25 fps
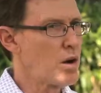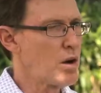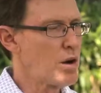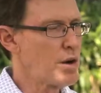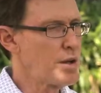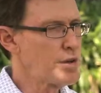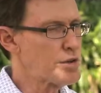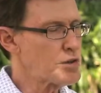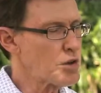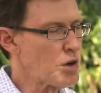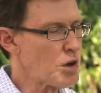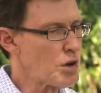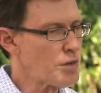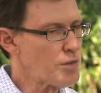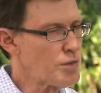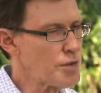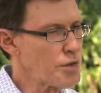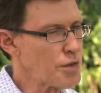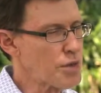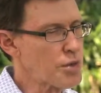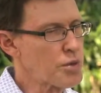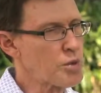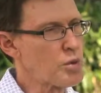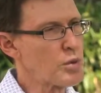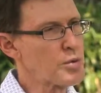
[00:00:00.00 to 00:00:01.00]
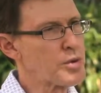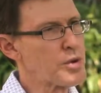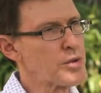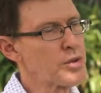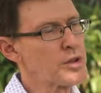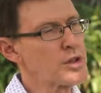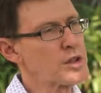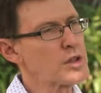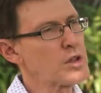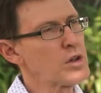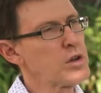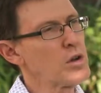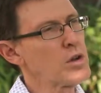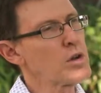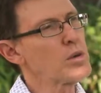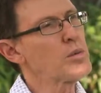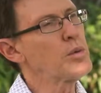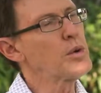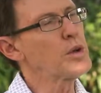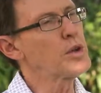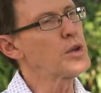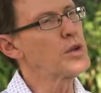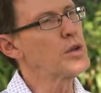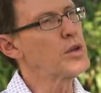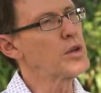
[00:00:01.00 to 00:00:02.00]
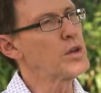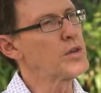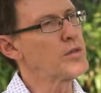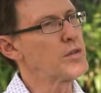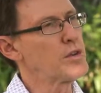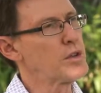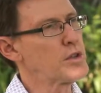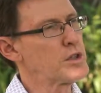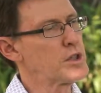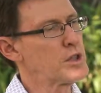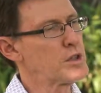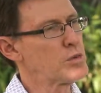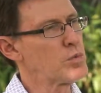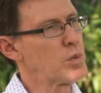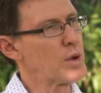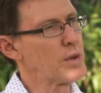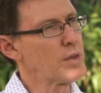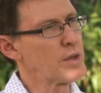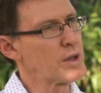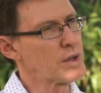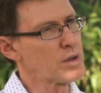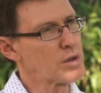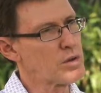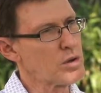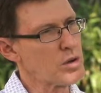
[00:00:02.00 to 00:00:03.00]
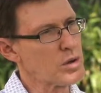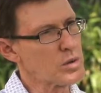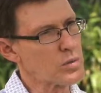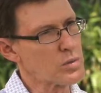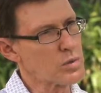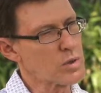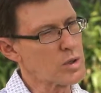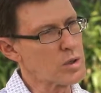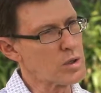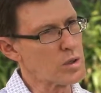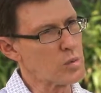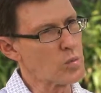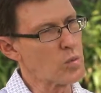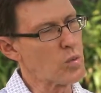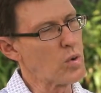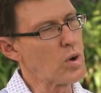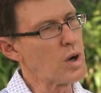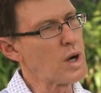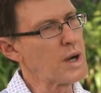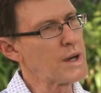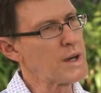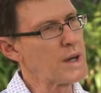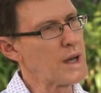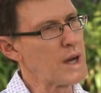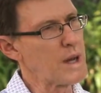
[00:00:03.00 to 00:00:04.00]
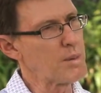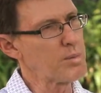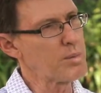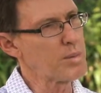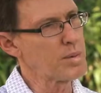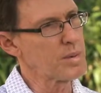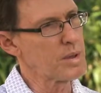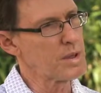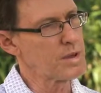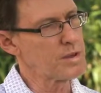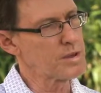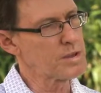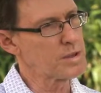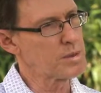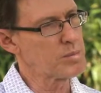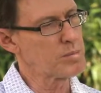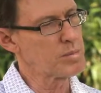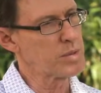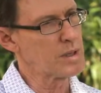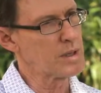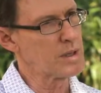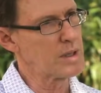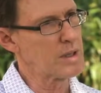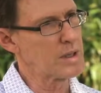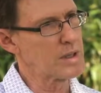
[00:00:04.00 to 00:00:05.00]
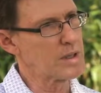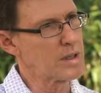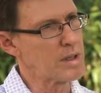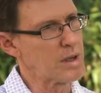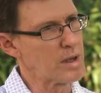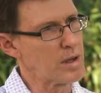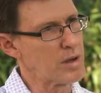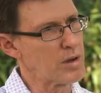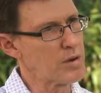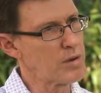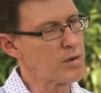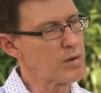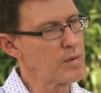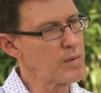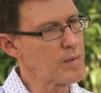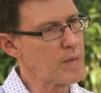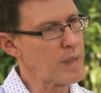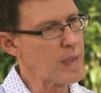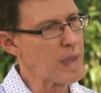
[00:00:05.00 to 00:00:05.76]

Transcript: It's often thought that this clockwork universe is one that God can wind up and simply let go.